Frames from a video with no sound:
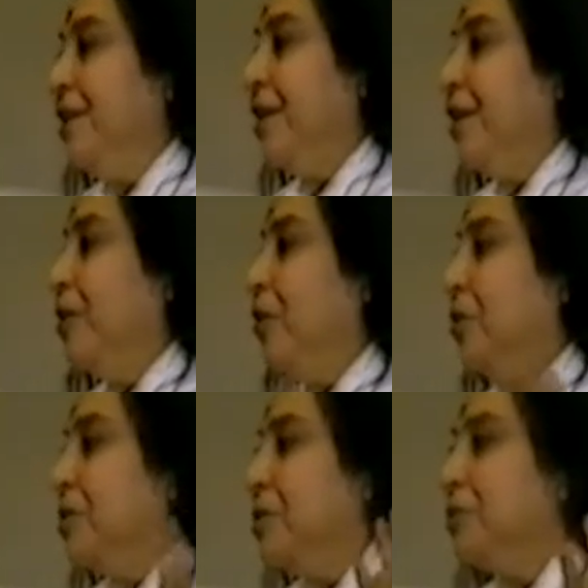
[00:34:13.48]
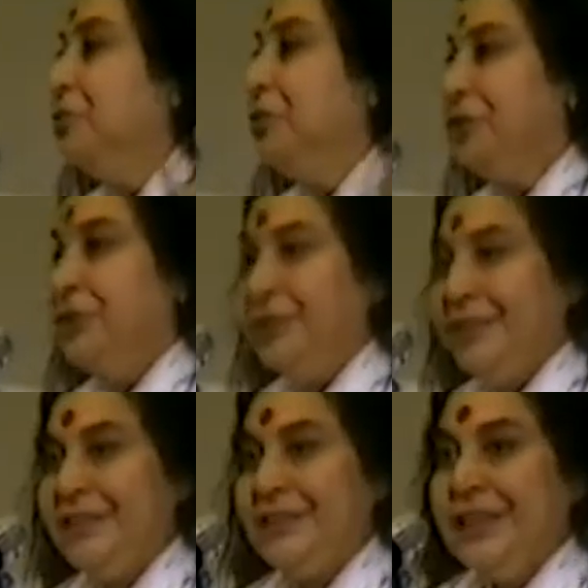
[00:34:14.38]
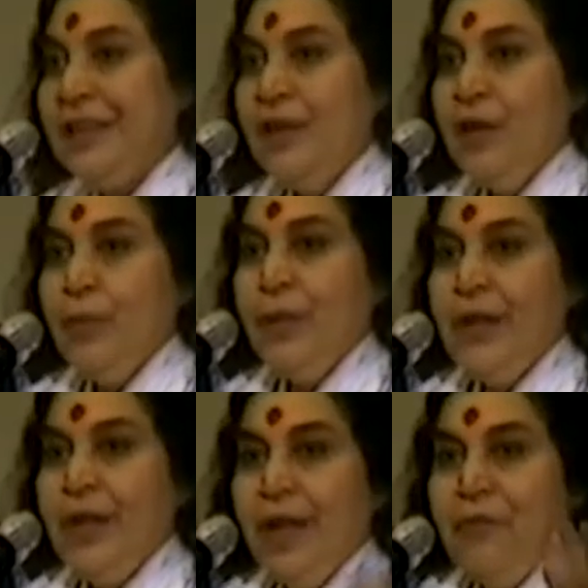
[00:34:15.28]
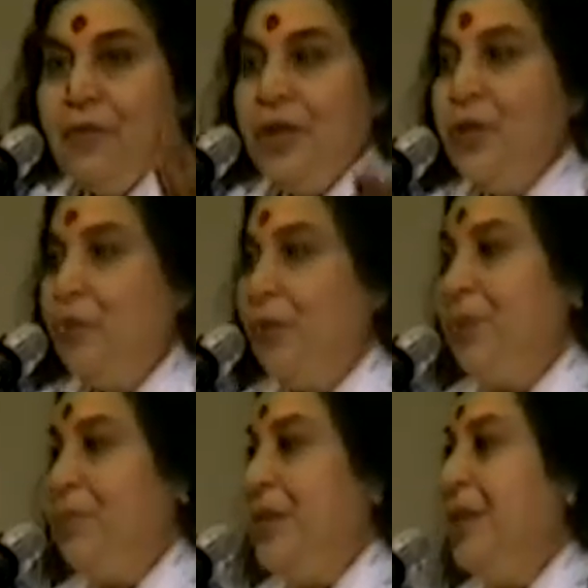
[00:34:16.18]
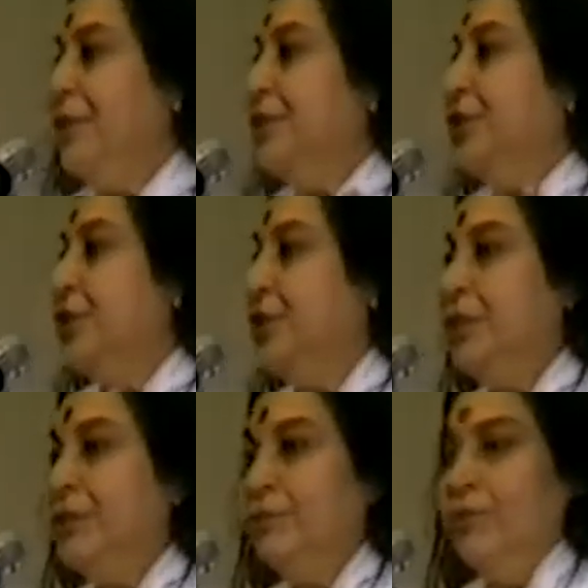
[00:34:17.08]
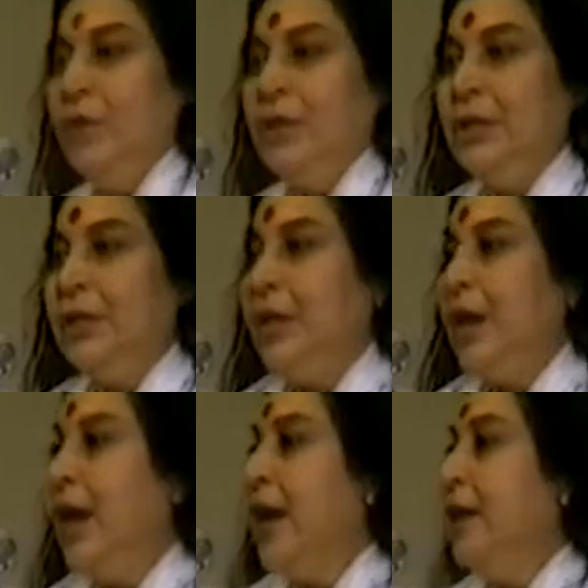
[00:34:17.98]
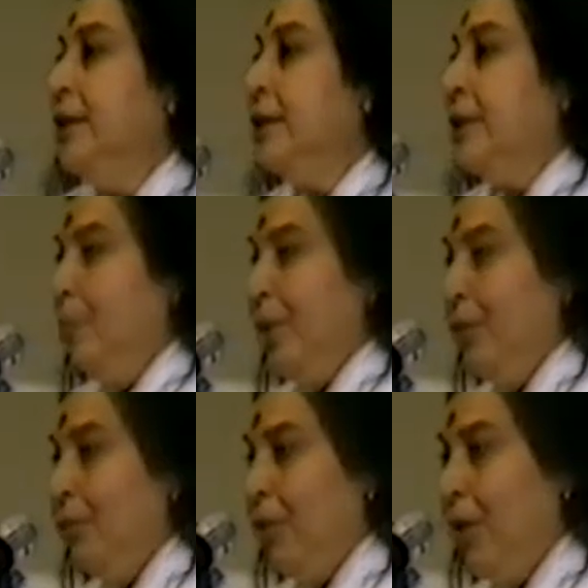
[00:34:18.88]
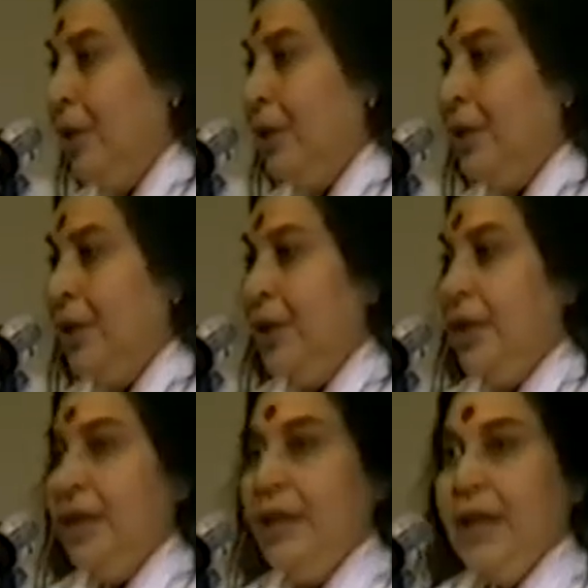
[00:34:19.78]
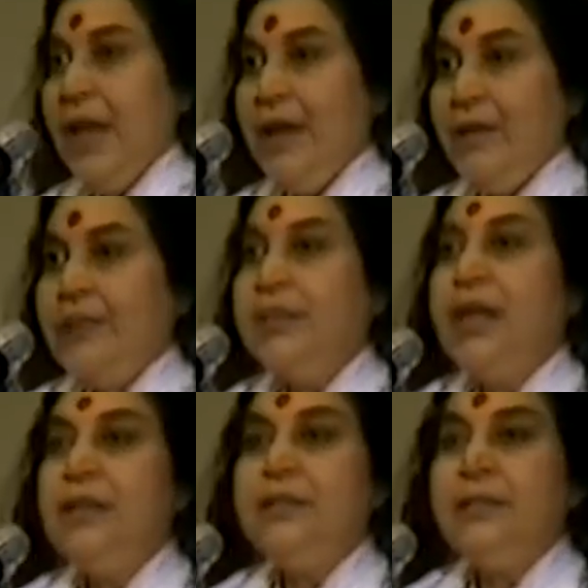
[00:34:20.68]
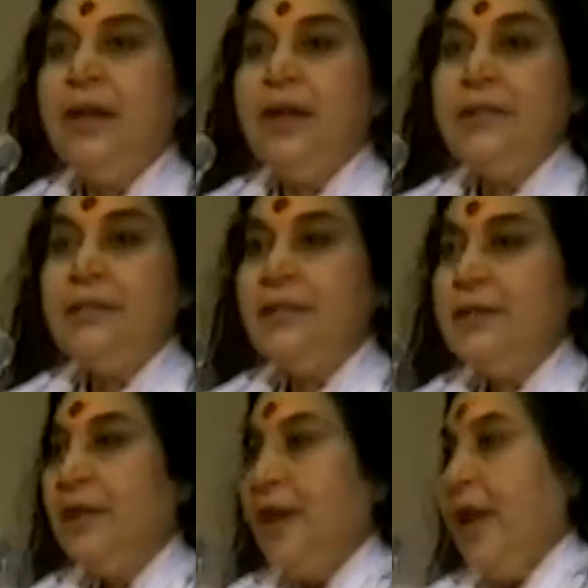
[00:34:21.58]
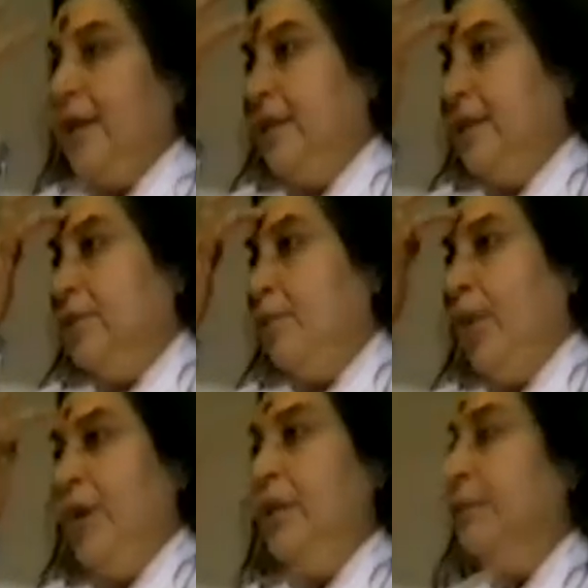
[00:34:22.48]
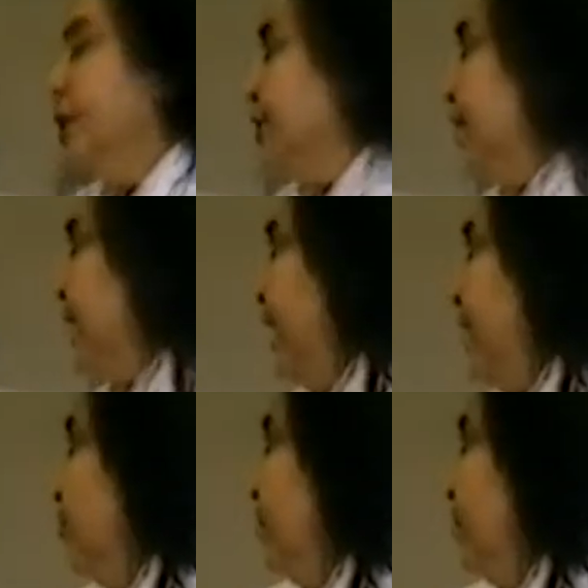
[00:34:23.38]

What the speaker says: there are lots of churches. But every human being is a church of God and temple of God. In that resides Christ at this point, which is the gate you